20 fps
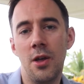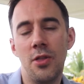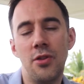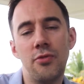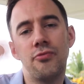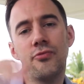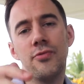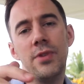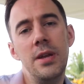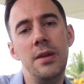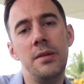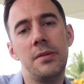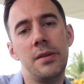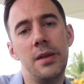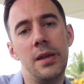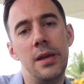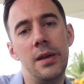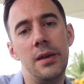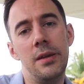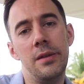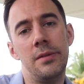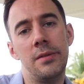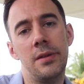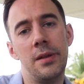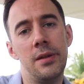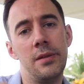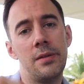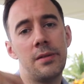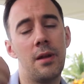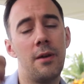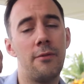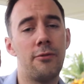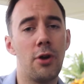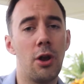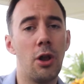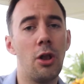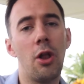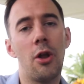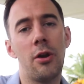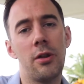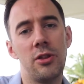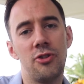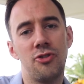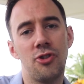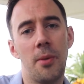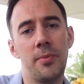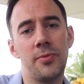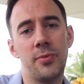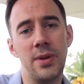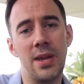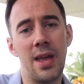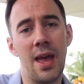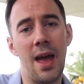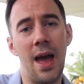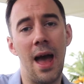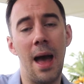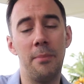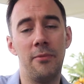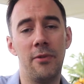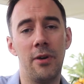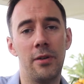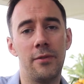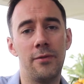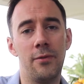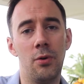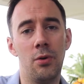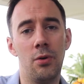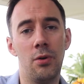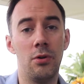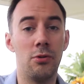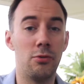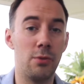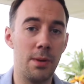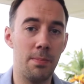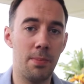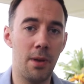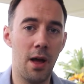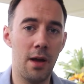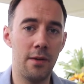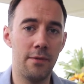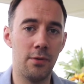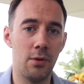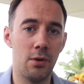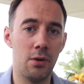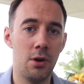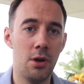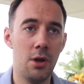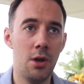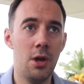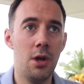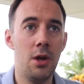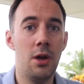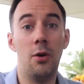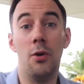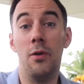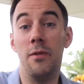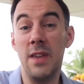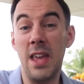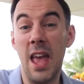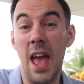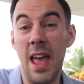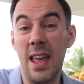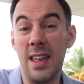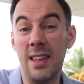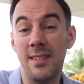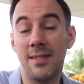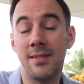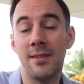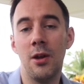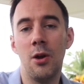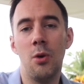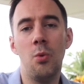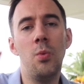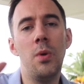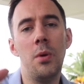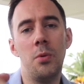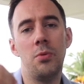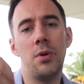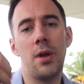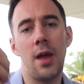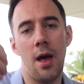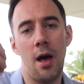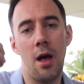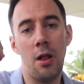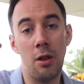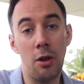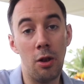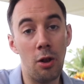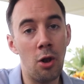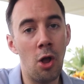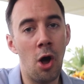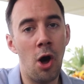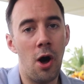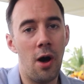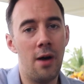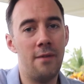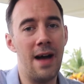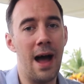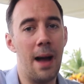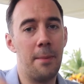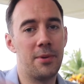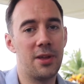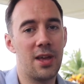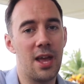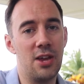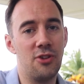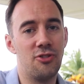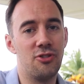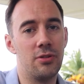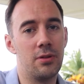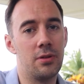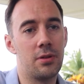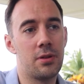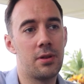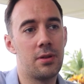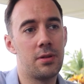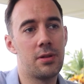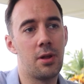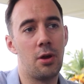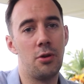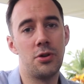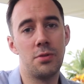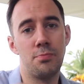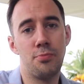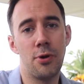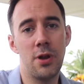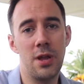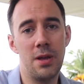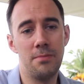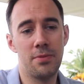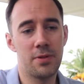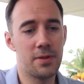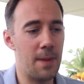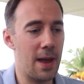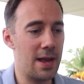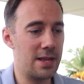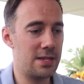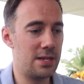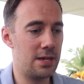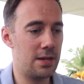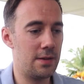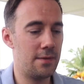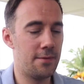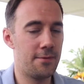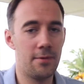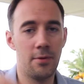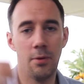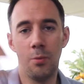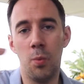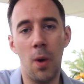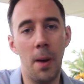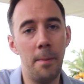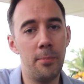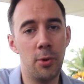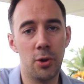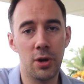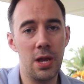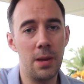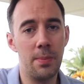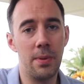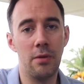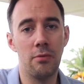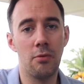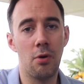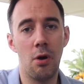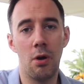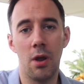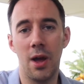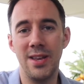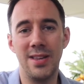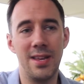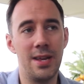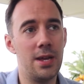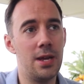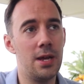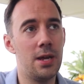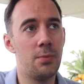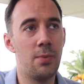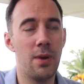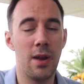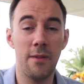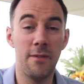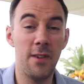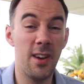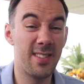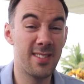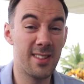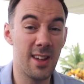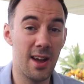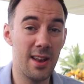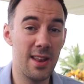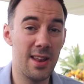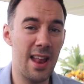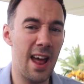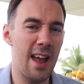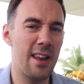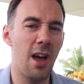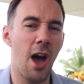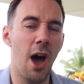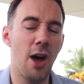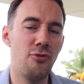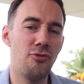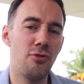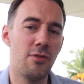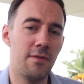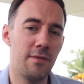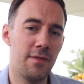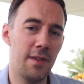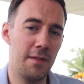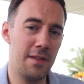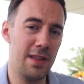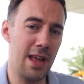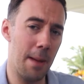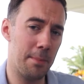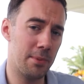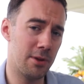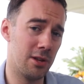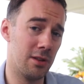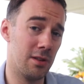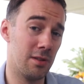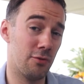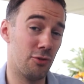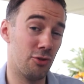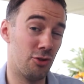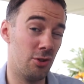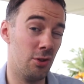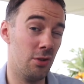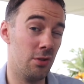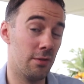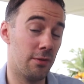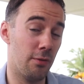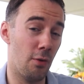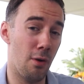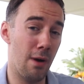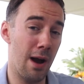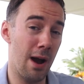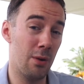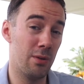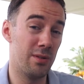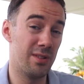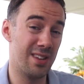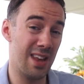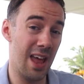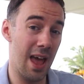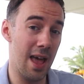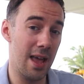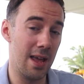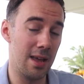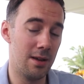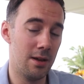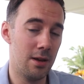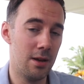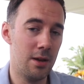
The reason is for a lot of the jobs we get adverts for or we apply for, or VAs, we will get a lot of applications. So to put it in perspective, one bookkeeping role I did when I first started had 150 applicants for 2 to 4 hours a day.